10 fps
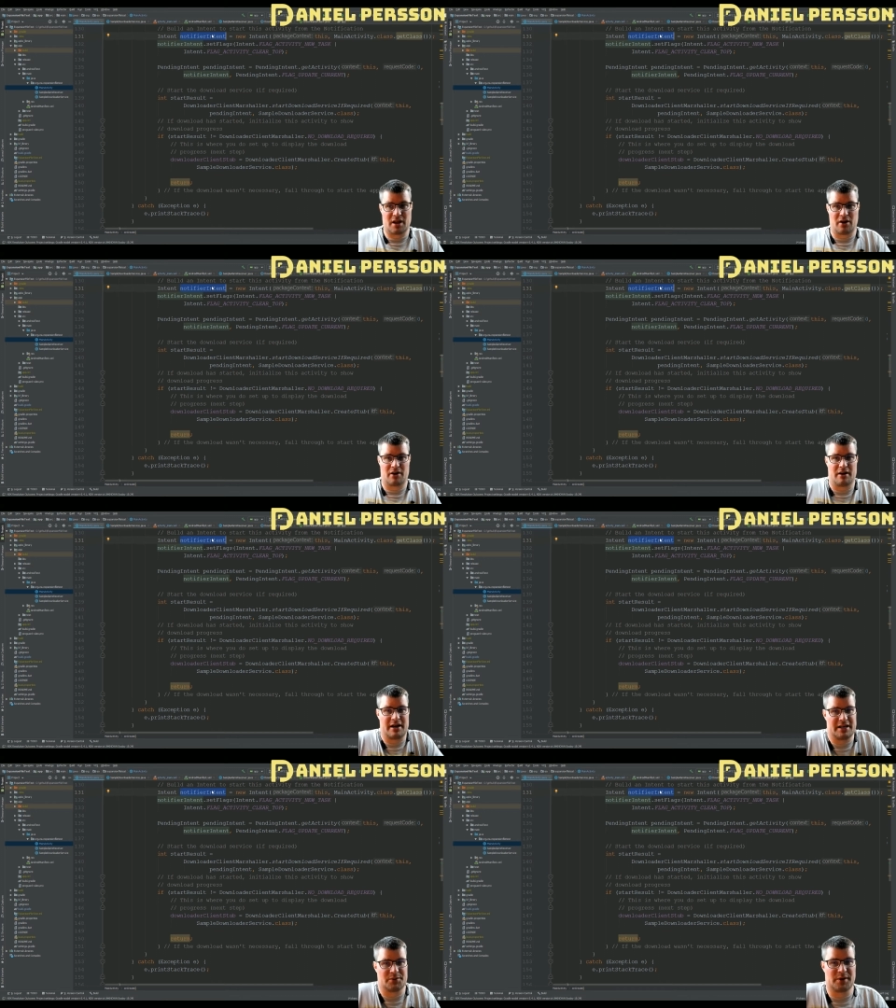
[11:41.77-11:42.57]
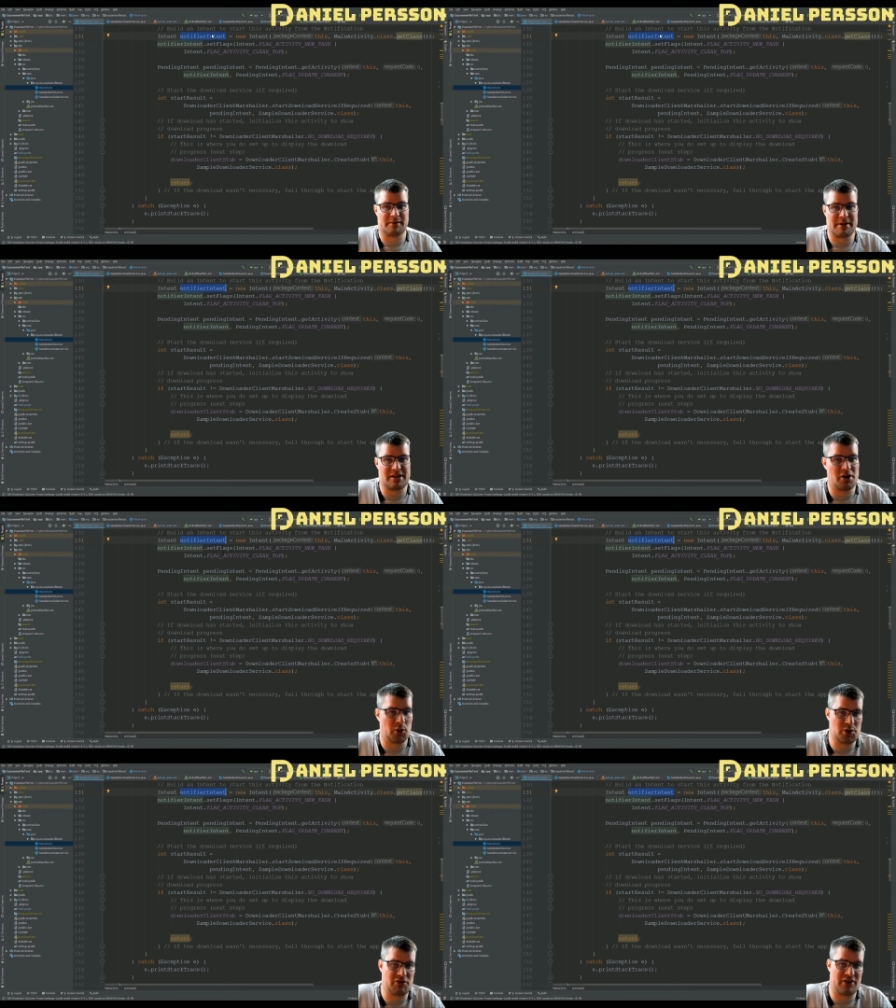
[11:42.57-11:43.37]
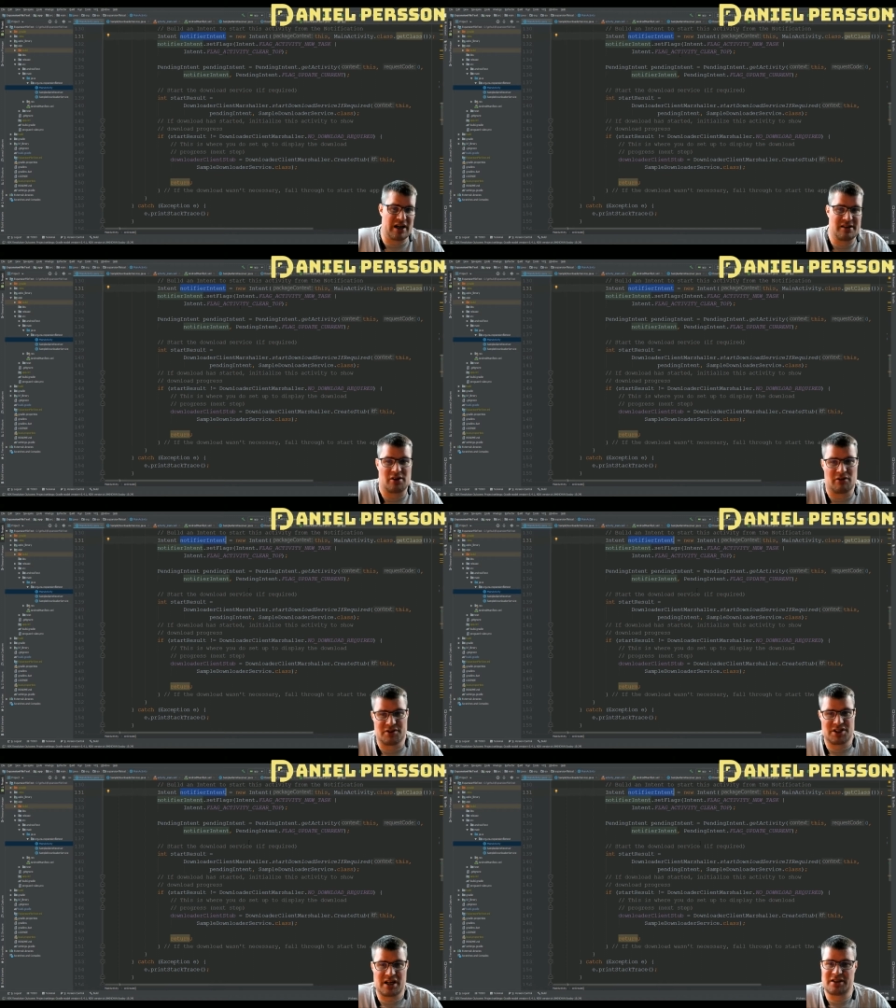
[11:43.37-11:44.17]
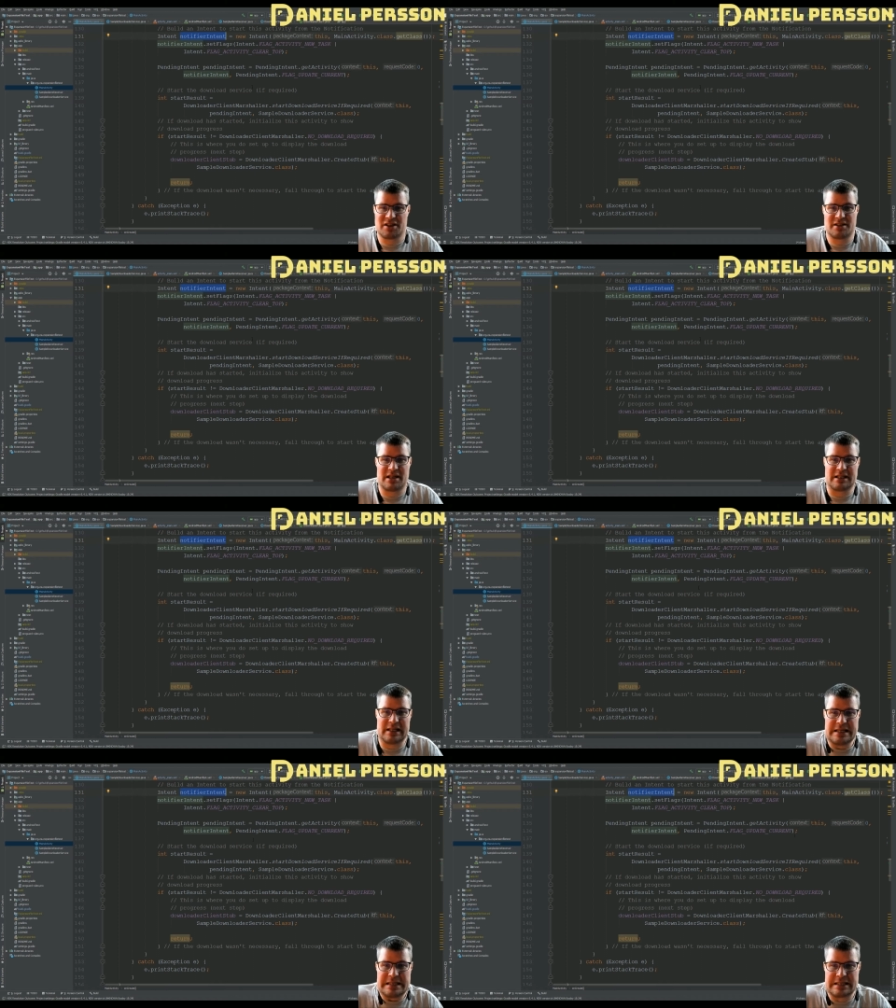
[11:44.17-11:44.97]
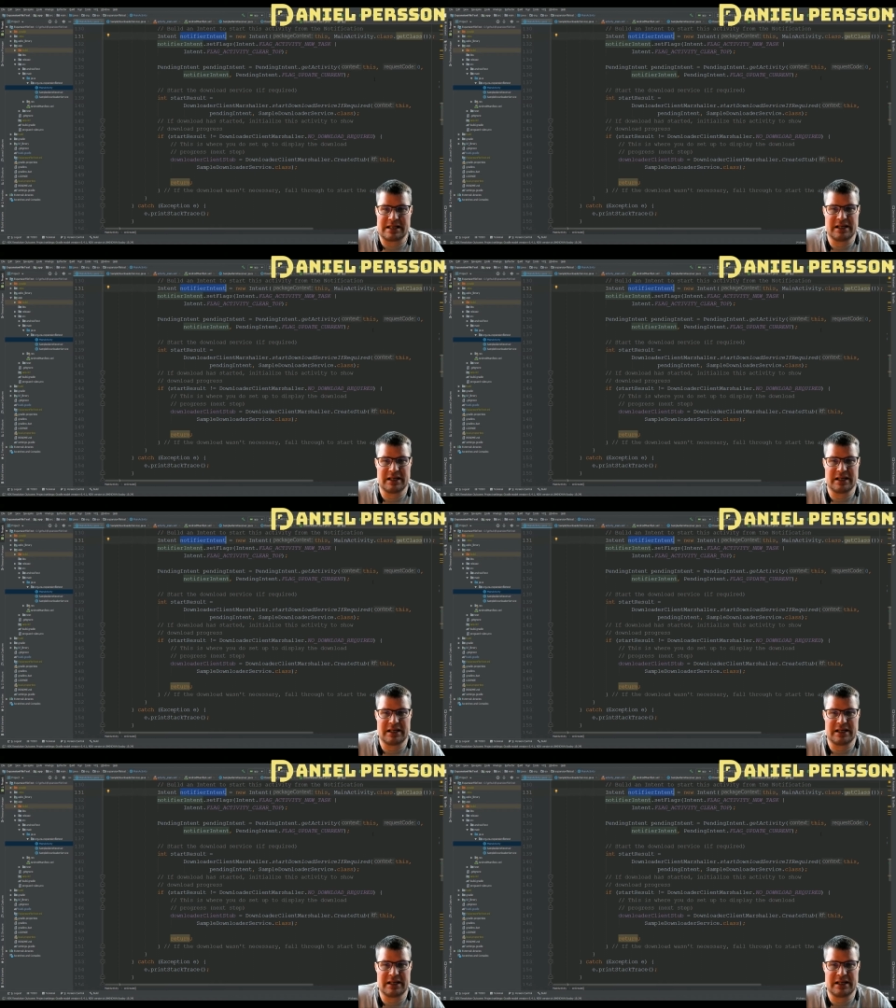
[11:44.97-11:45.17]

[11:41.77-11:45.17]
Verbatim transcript: Or it will be notified of changes at least.